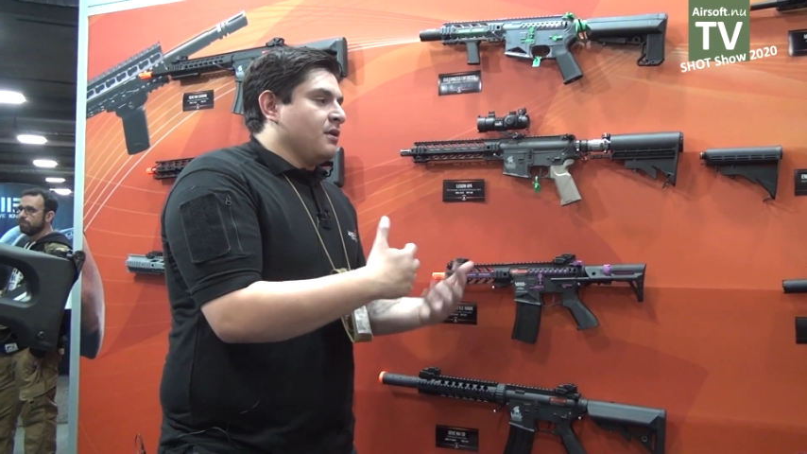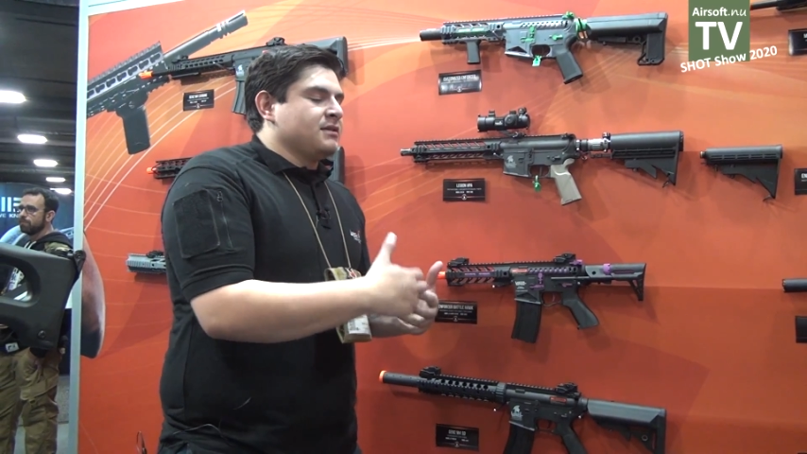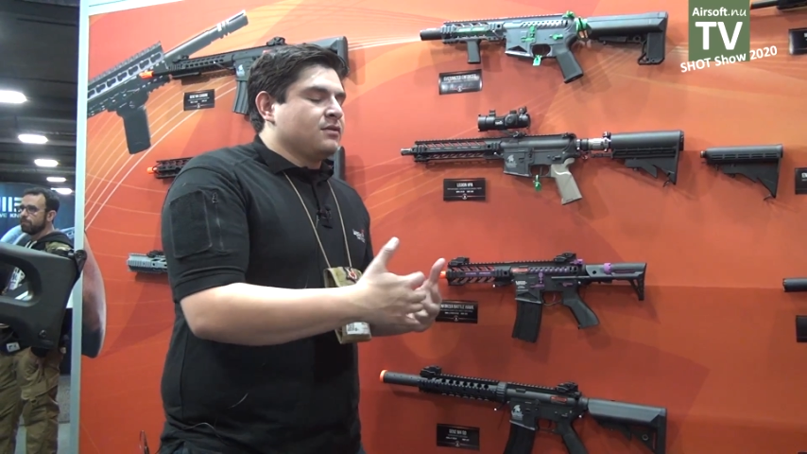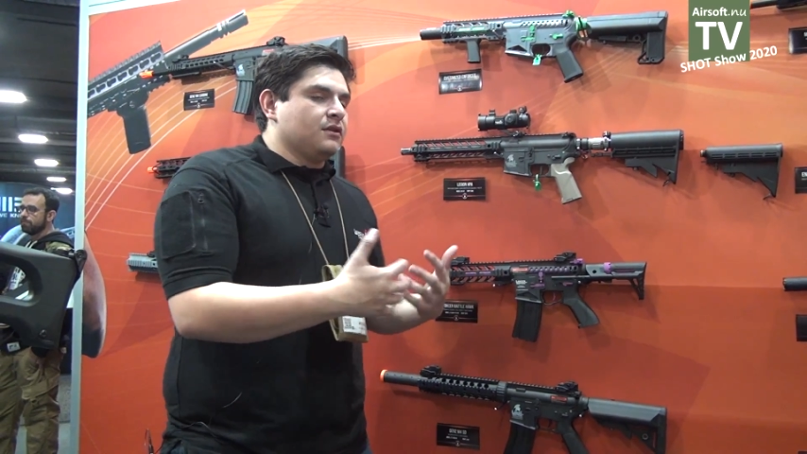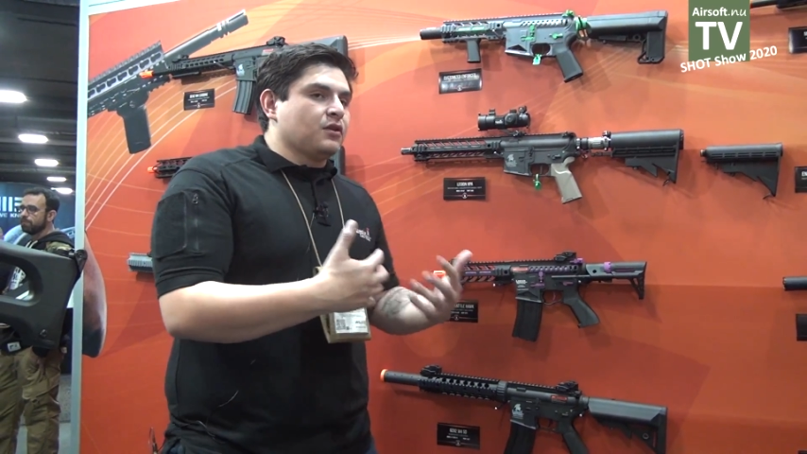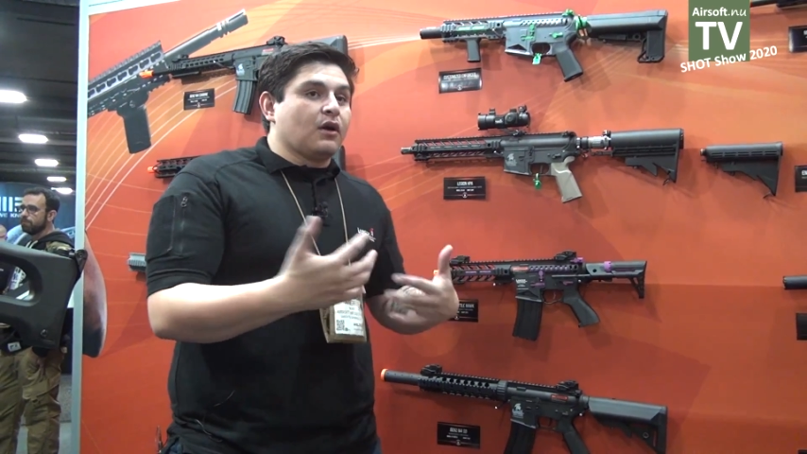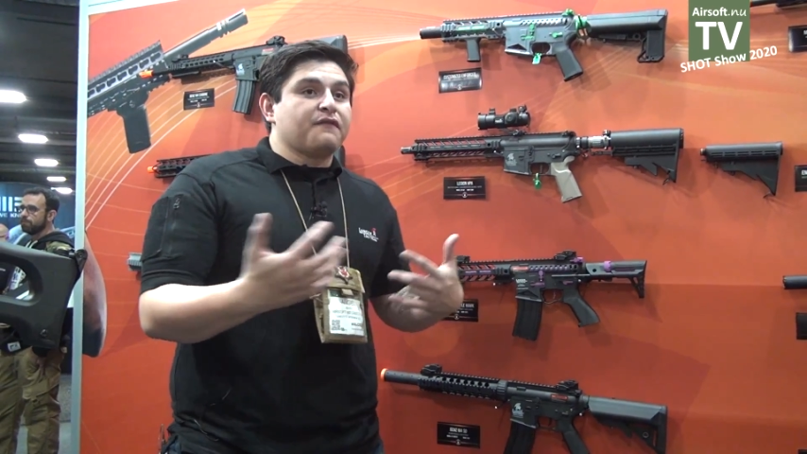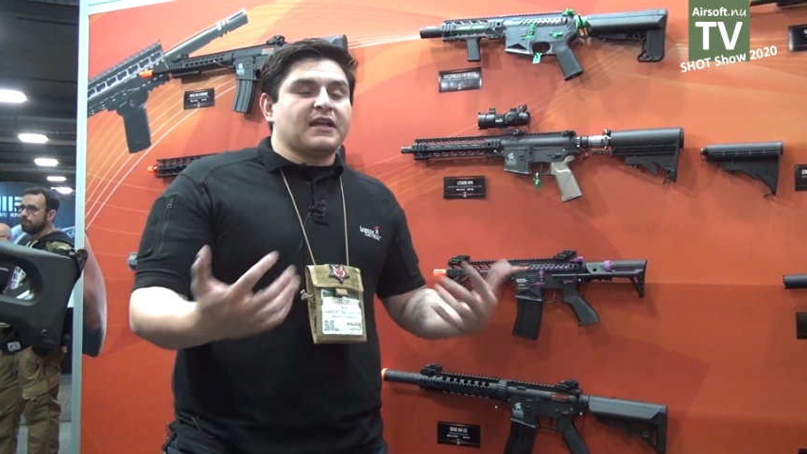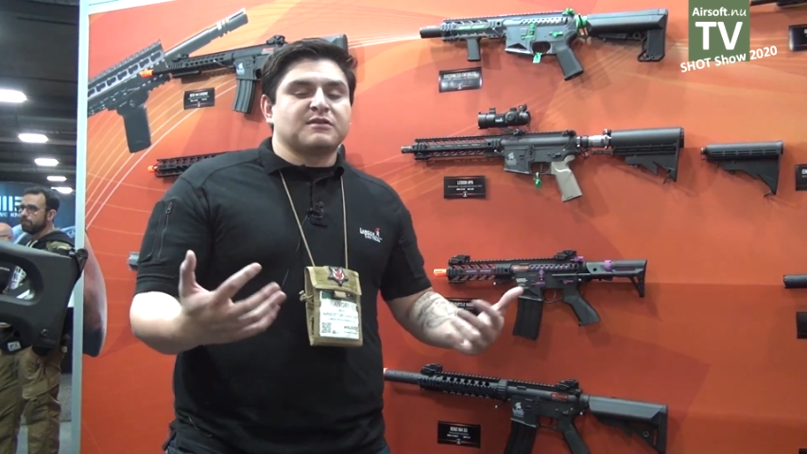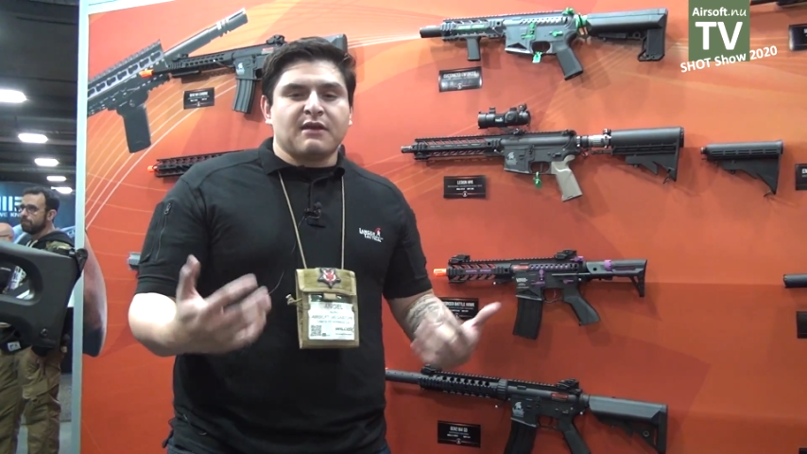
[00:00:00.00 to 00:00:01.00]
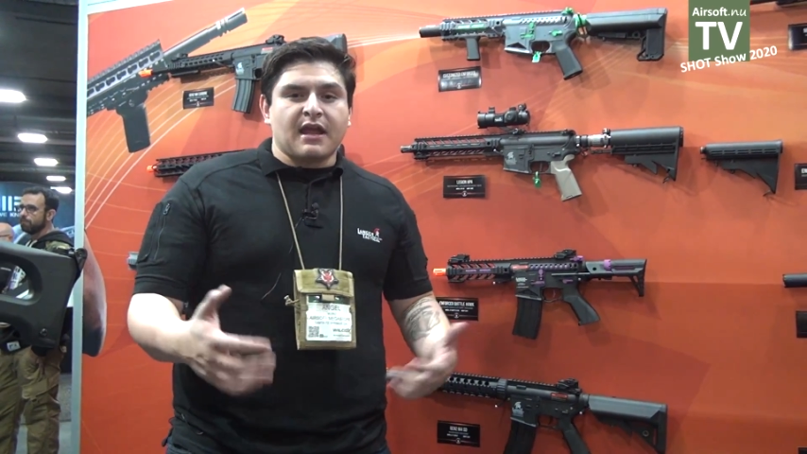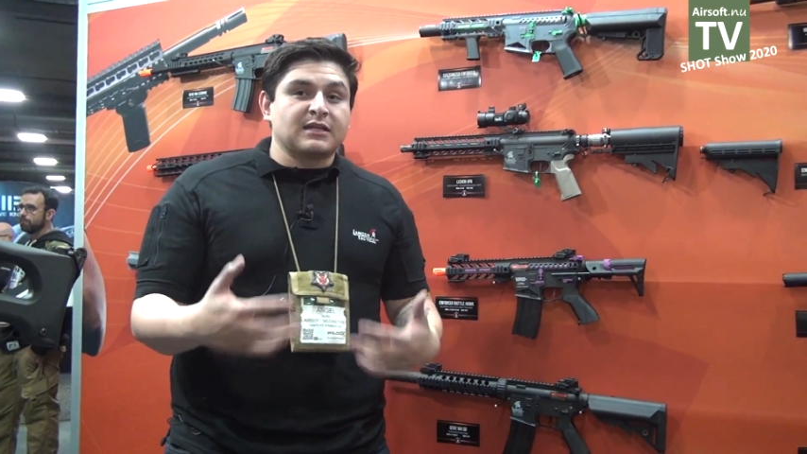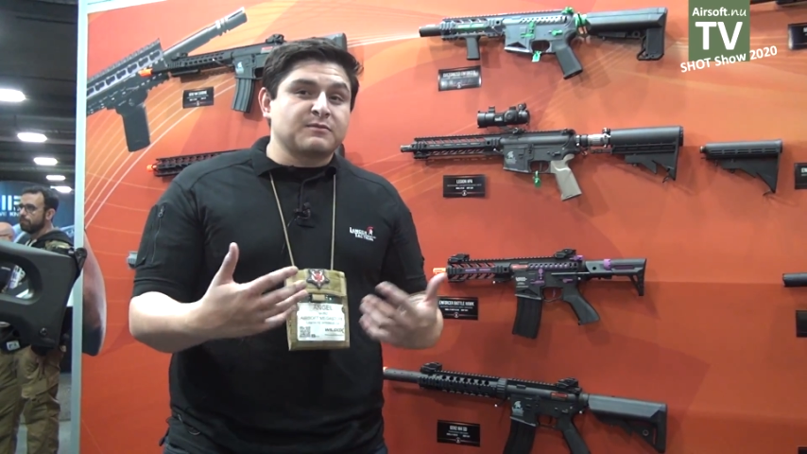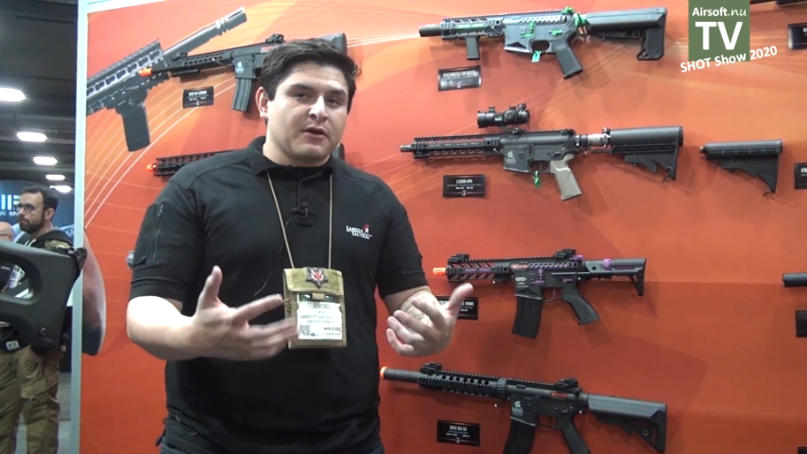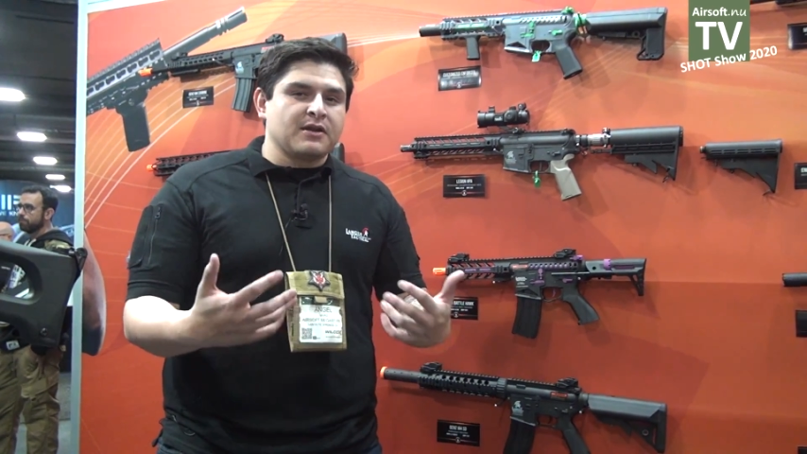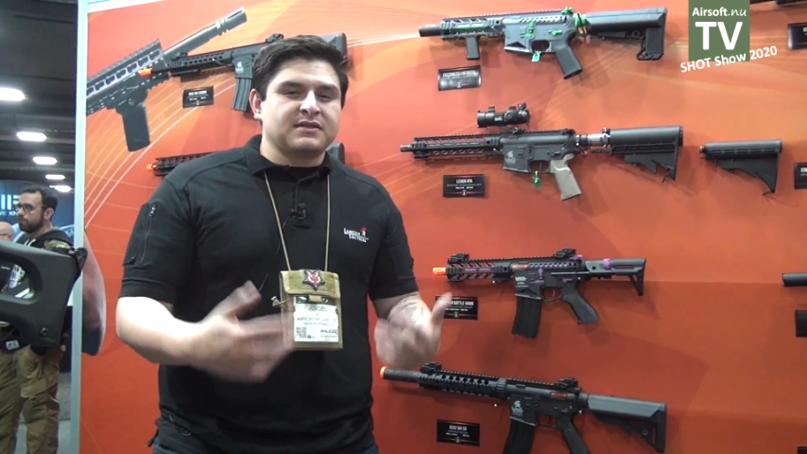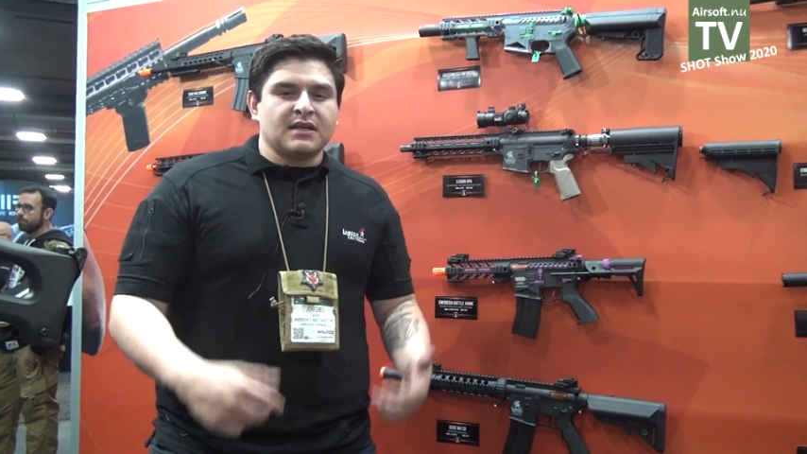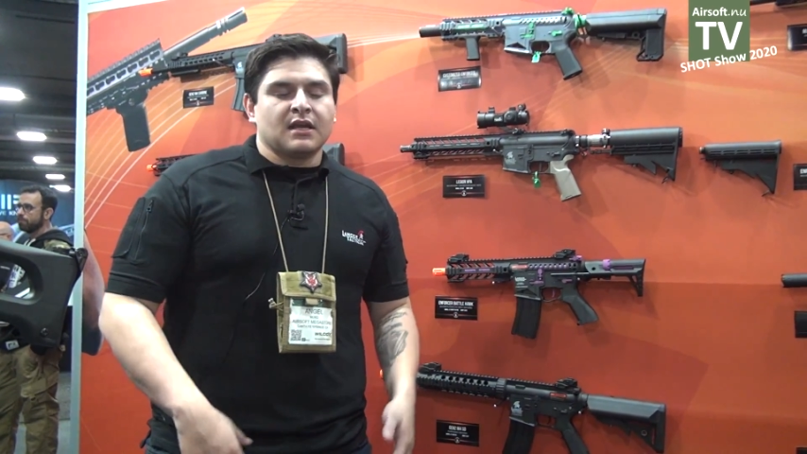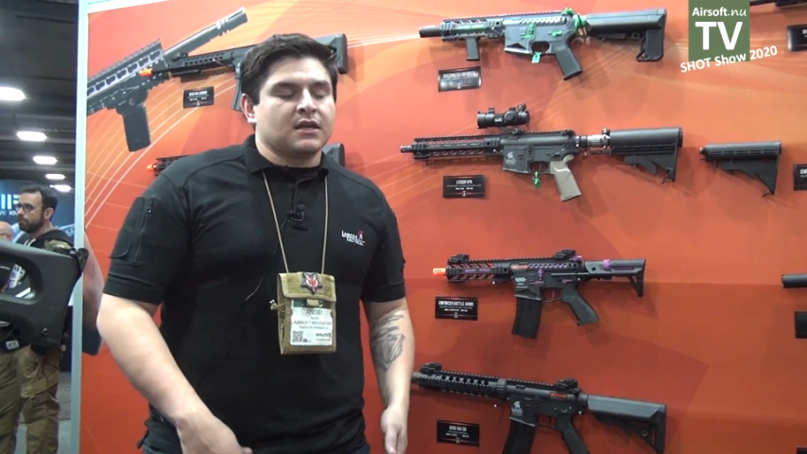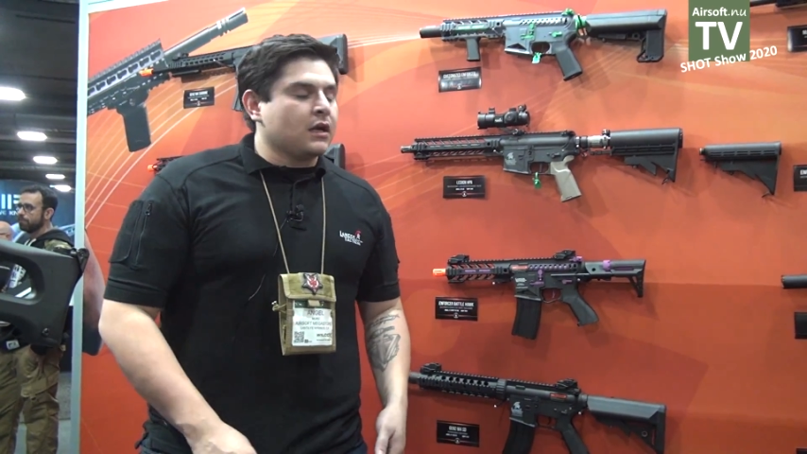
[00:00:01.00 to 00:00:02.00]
into the door of HPA experiencing it.